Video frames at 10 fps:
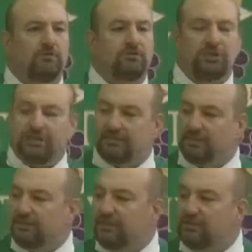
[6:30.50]

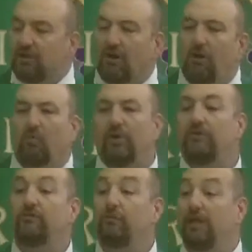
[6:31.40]
Jesus is always
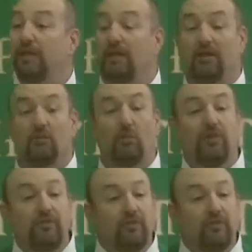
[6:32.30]
speaking with